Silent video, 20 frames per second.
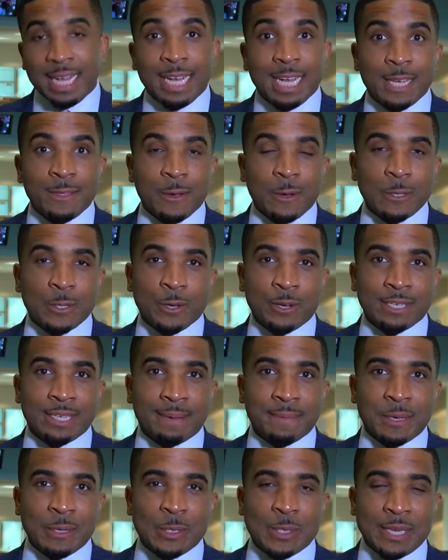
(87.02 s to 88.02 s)
And those are your
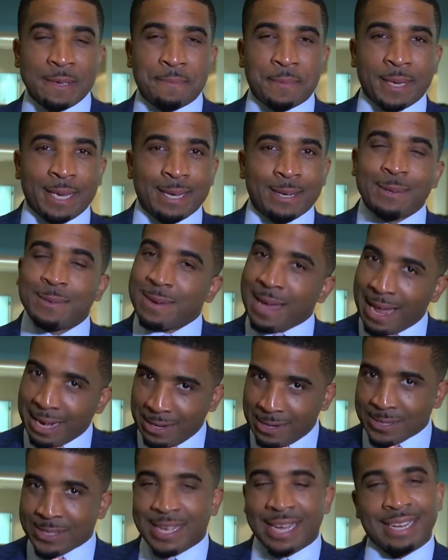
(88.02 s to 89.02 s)
WCPO 9 On Your
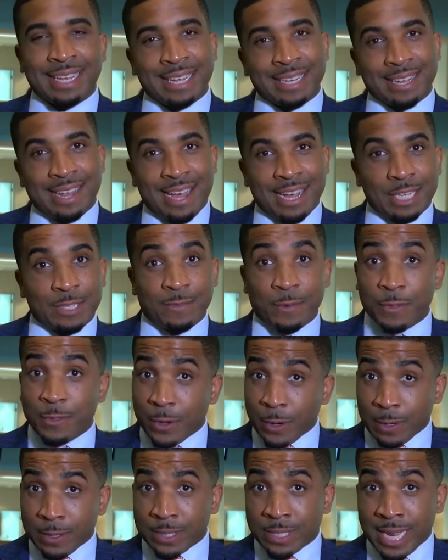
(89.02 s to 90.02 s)
Side headlines for
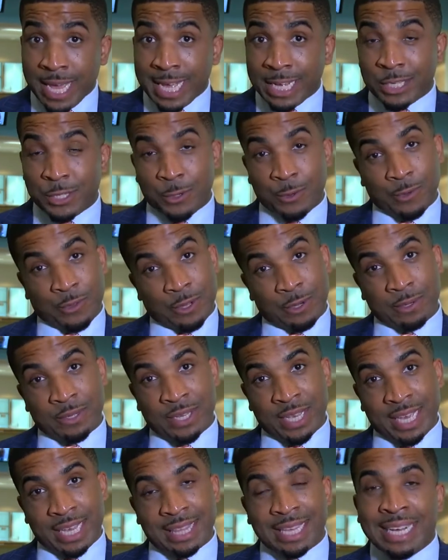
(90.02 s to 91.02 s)
Thursday, June
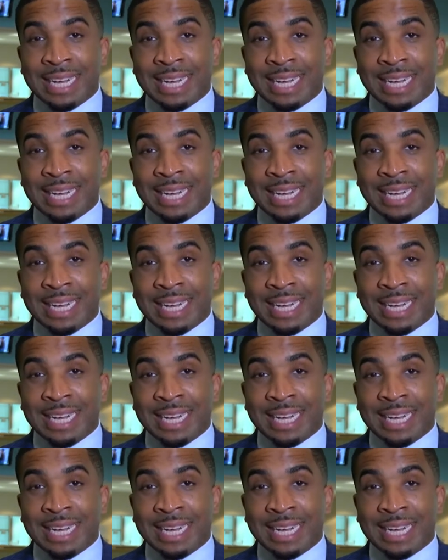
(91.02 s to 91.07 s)
13th.